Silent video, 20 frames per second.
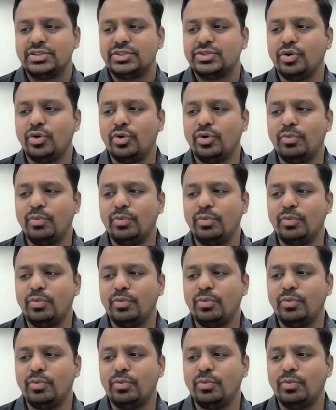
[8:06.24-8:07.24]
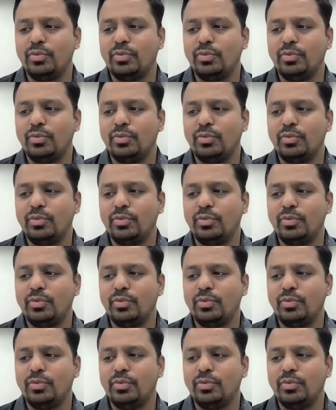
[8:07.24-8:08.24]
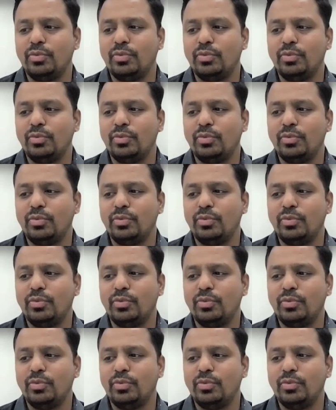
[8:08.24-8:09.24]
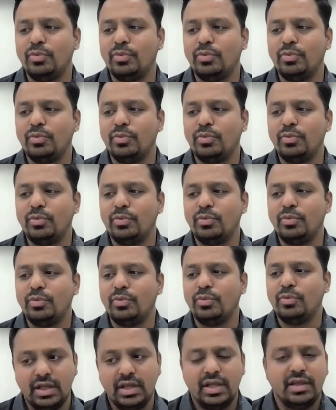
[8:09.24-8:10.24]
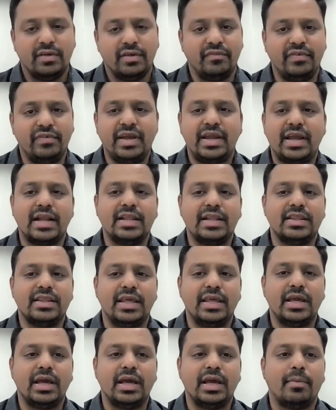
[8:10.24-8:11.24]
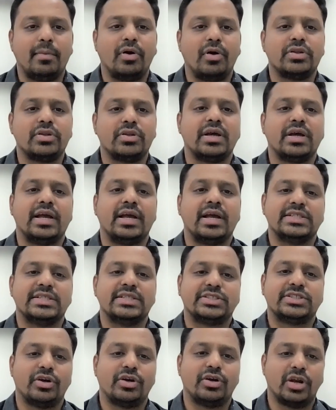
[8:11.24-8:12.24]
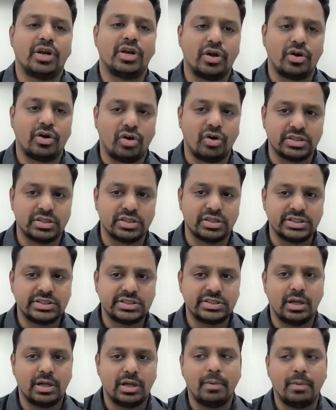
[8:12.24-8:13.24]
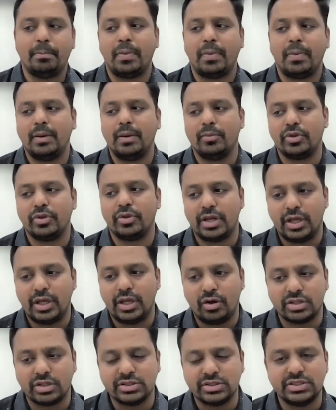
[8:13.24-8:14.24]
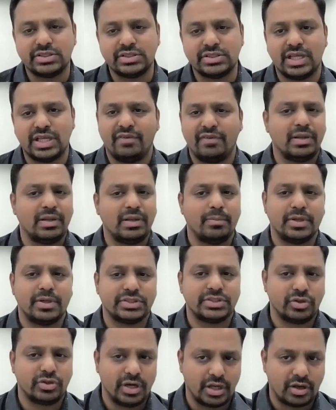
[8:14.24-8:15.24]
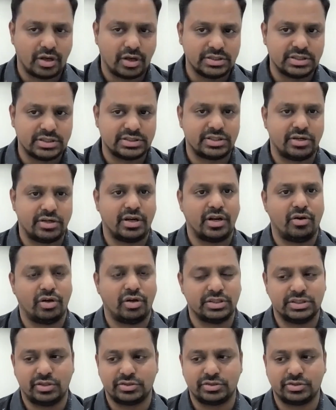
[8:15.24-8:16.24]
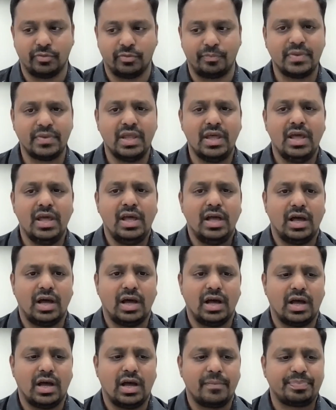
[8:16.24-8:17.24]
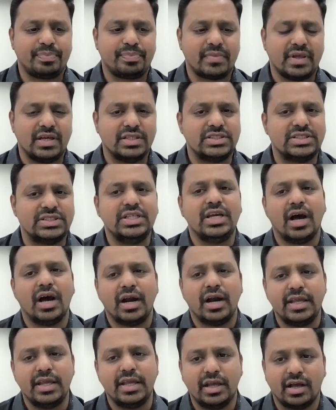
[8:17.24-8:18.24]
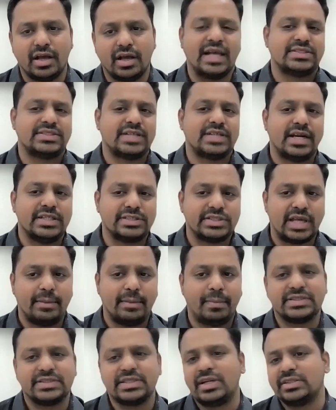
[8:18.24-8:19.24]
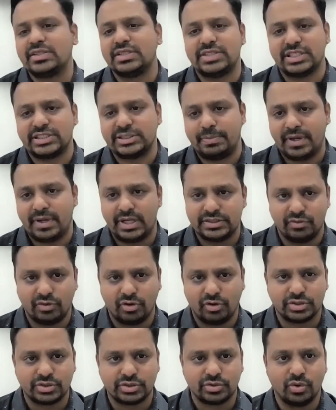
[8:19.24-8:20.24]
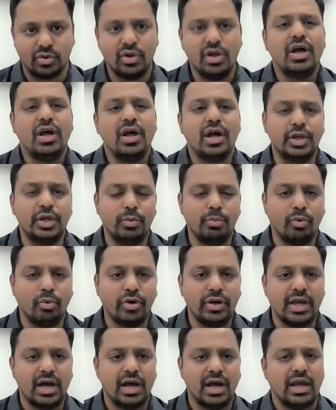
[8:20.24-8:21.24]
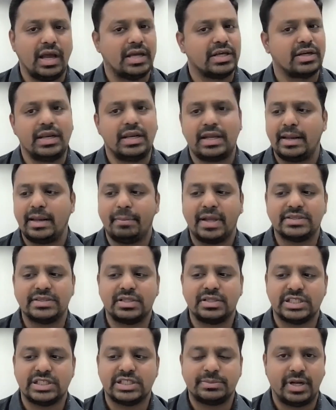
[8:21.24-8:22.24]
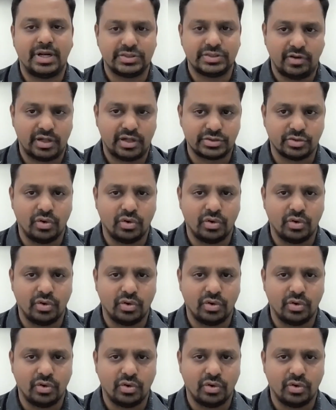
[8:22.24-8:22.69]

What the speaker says: so once the life-threatening causes are ruled out, we can think about the gastrointestinal causes, pulmonary causes, even the musculoskeletal causes also. GRD, gastritis can present as a chest pain as well also. Pneumonia, again, can present as a chest pain as well also.